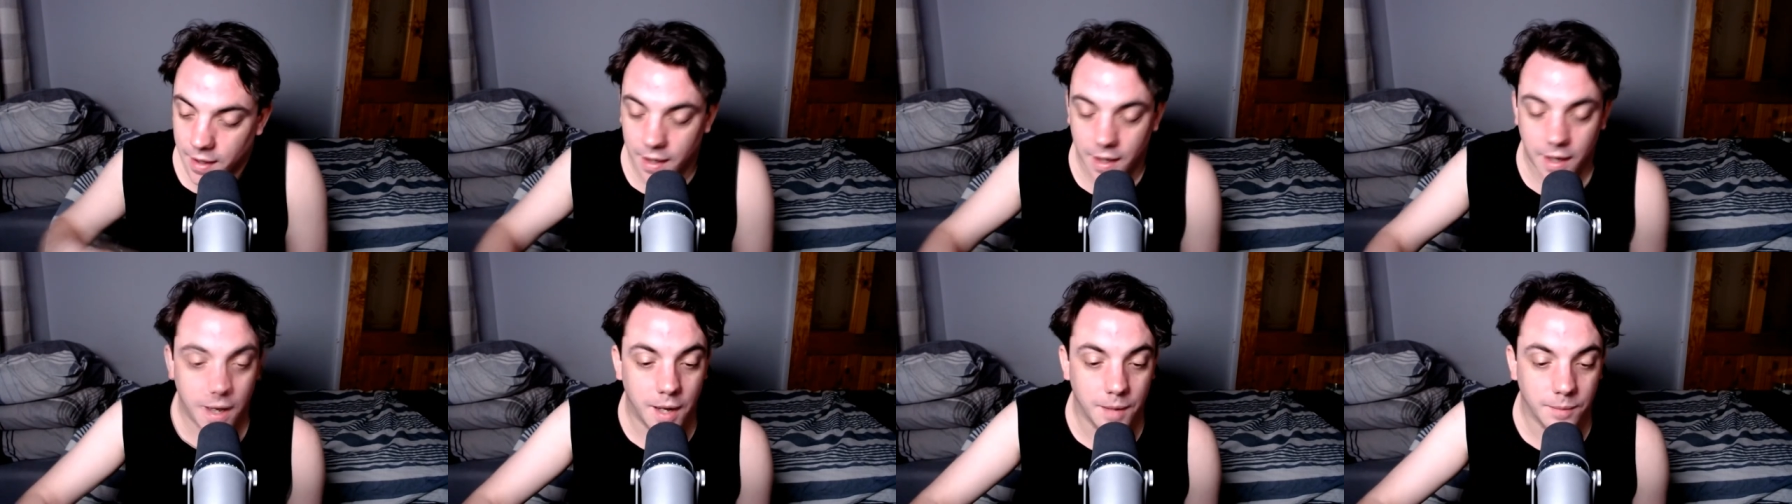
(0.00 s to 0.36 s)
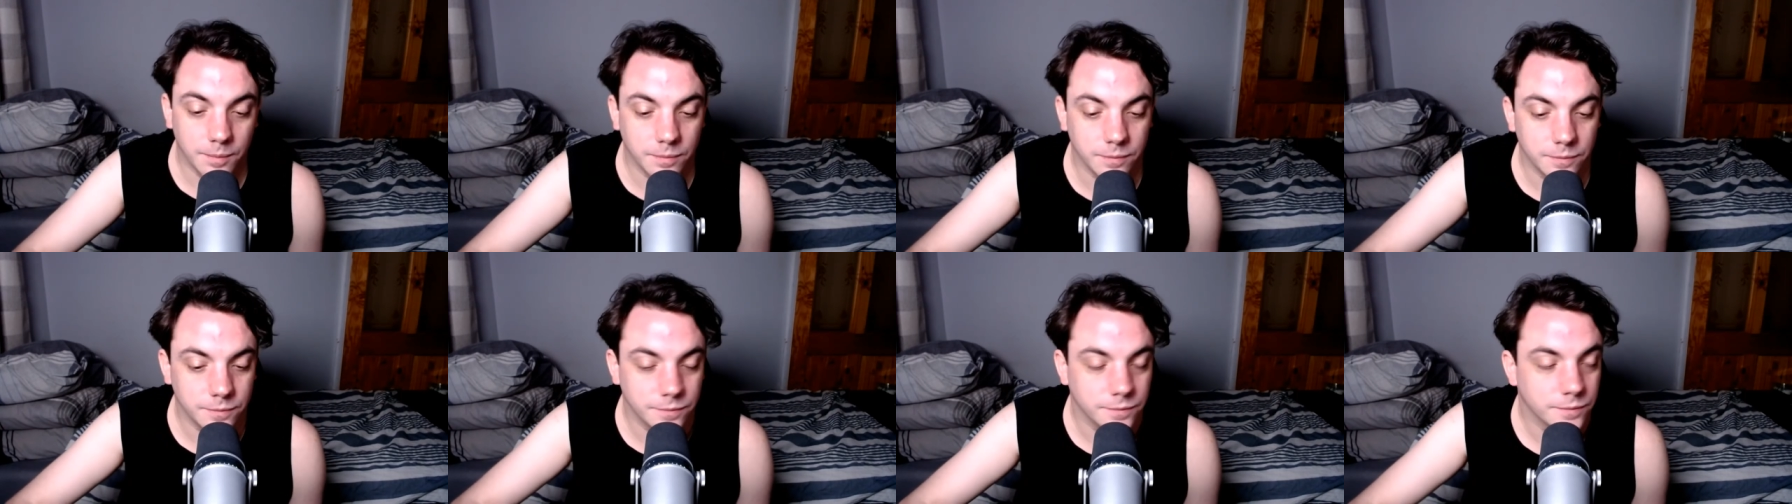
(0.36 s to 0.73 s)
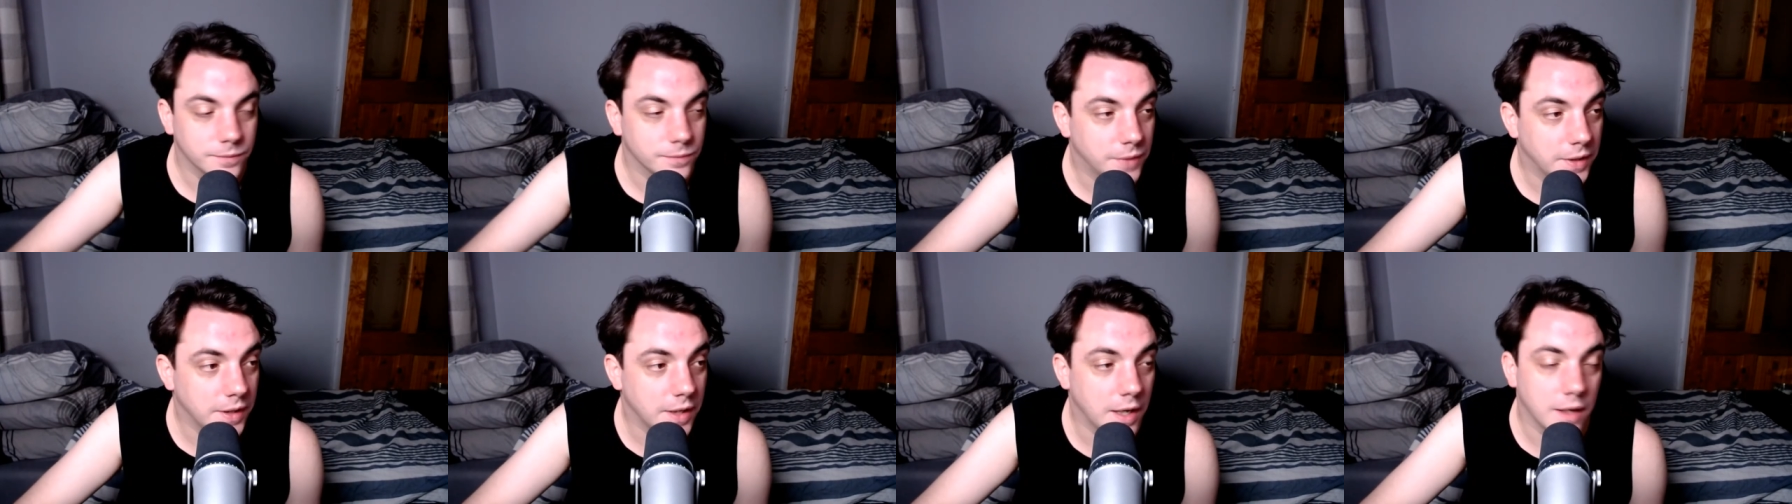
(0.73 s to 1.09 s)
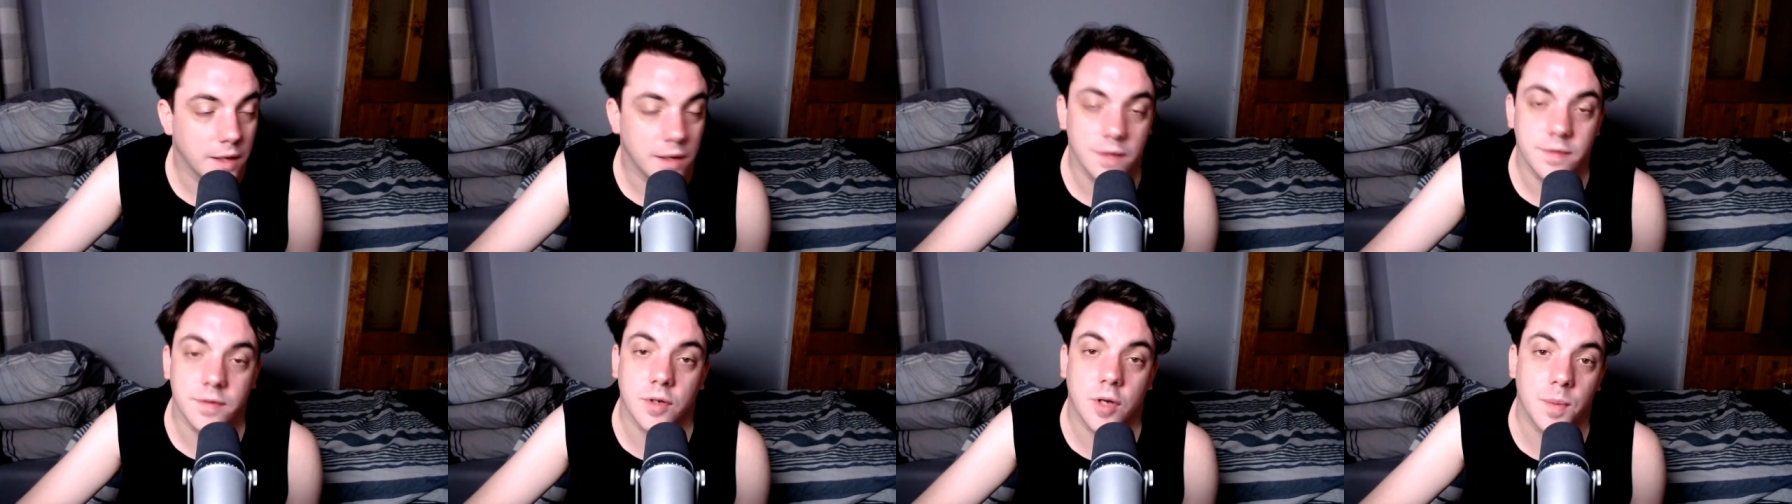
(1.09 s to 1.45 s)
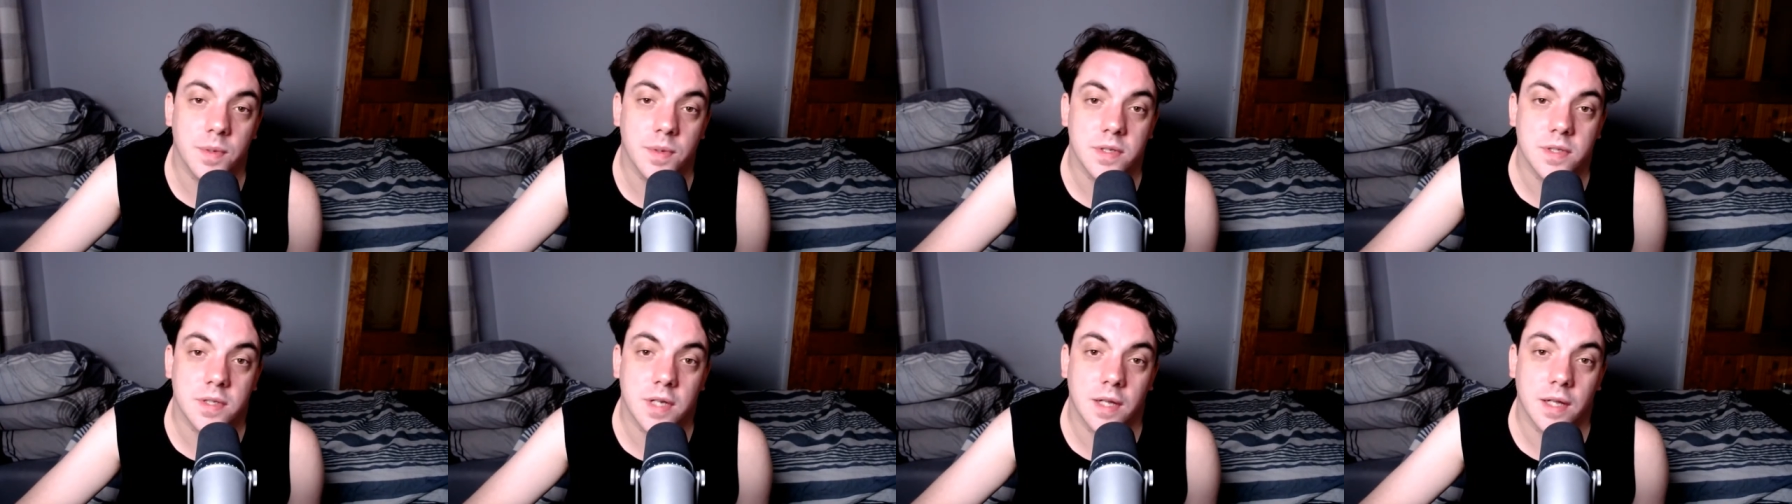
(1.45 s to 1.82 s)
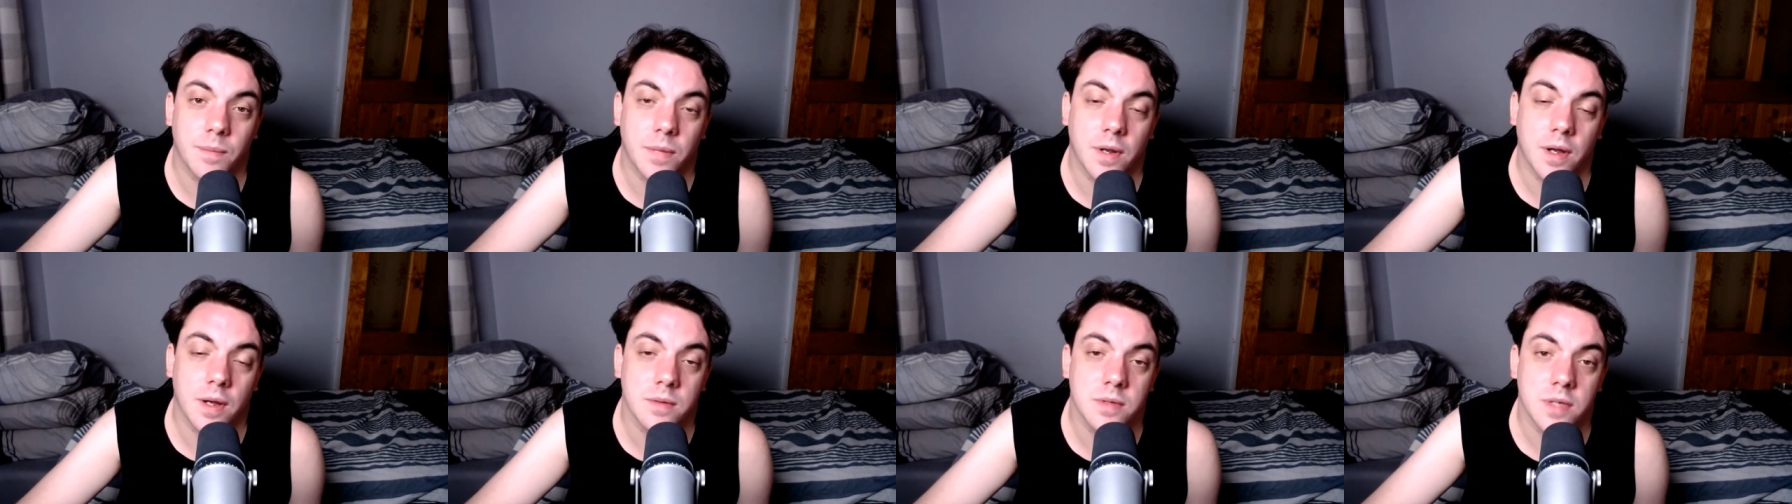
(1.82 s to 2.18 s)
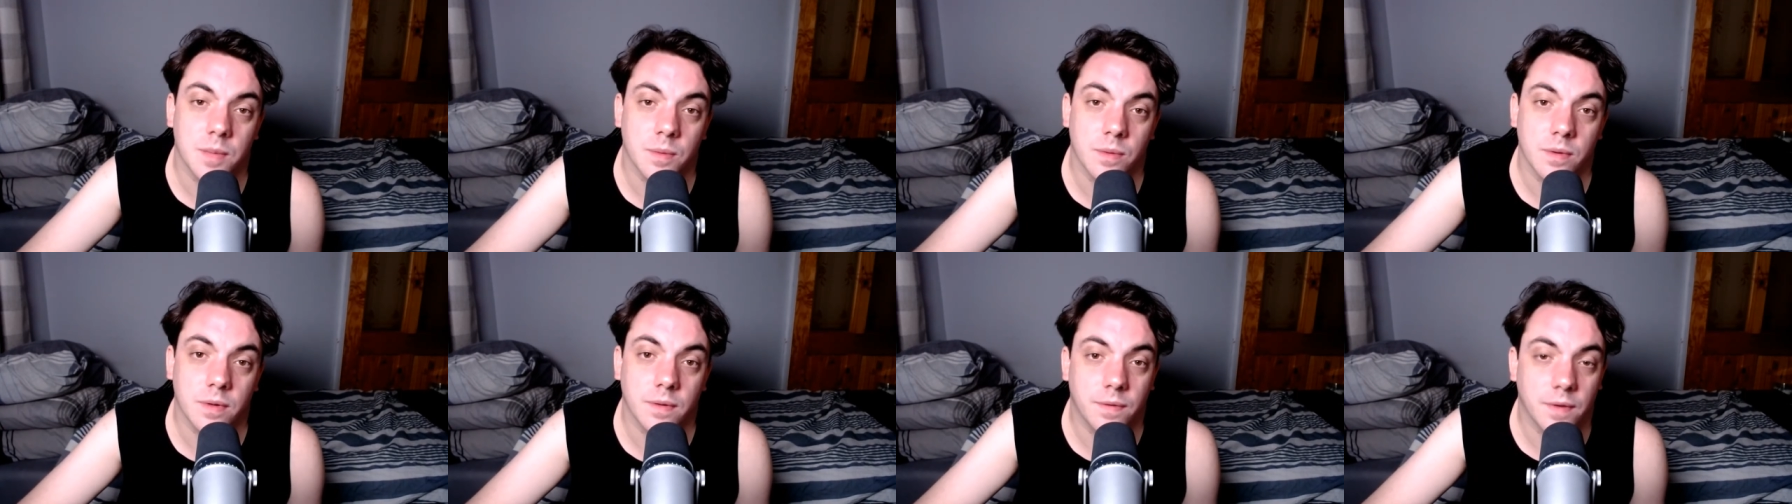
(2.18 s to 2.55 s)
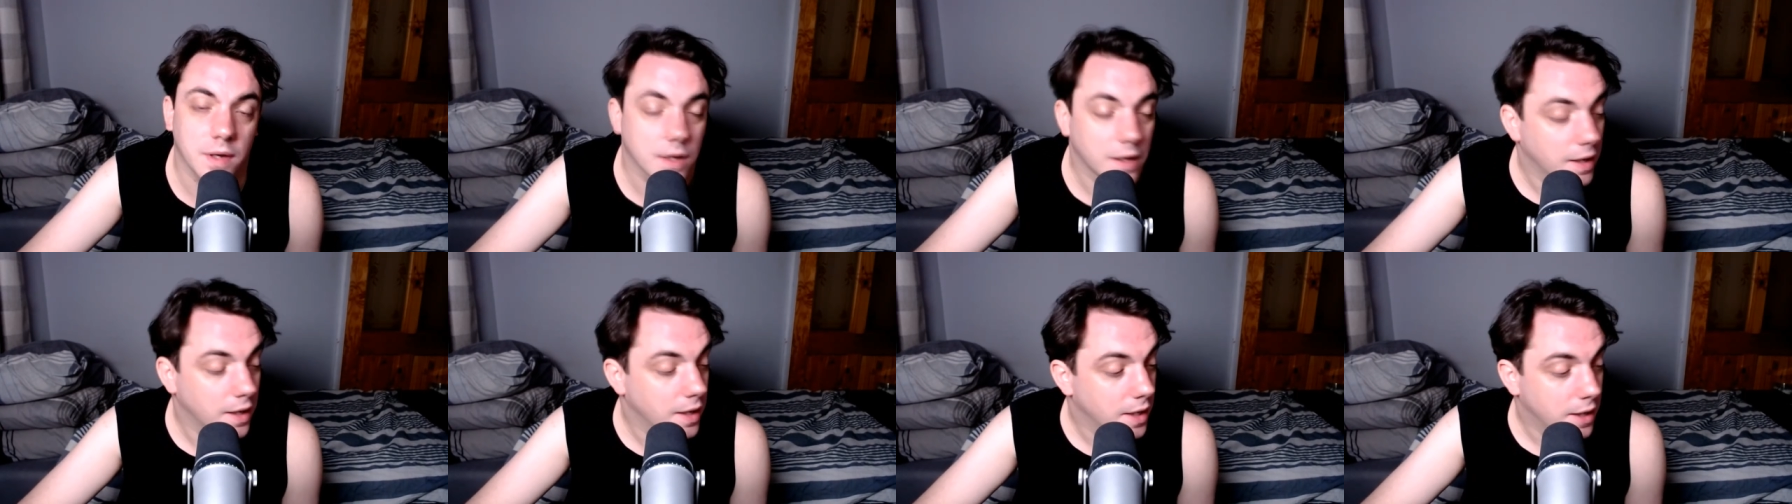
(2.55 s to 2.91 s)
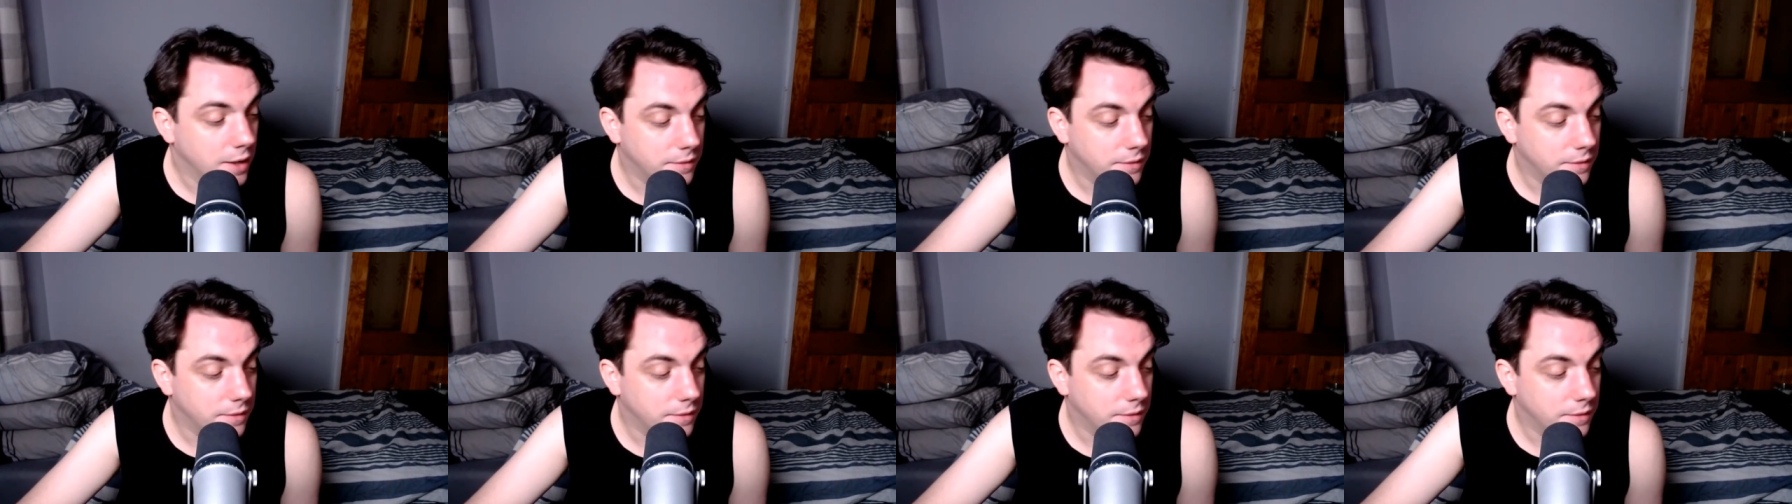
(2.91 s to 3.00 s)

Um, but yeah, leave your comments down below. Tell me what you think.